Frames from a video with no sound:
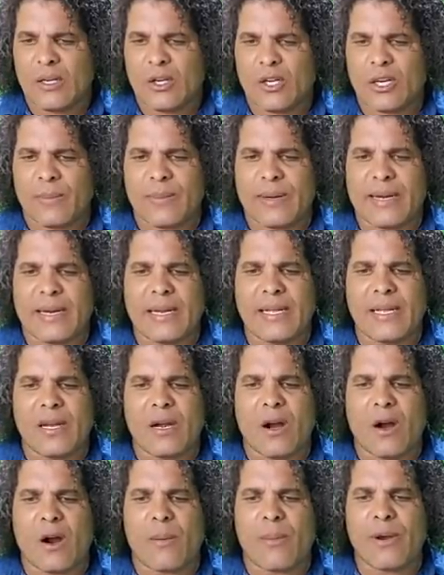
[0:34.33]
Comrade Leader
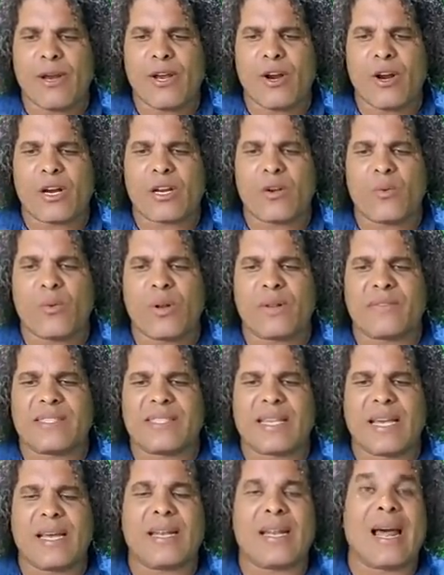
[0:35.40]
Aubrey Norton would have
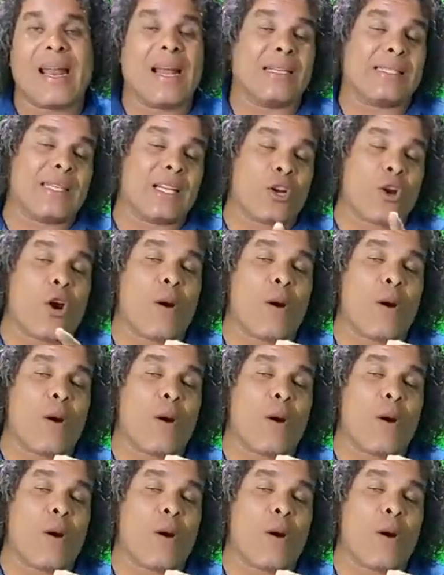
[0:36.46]
said. And I said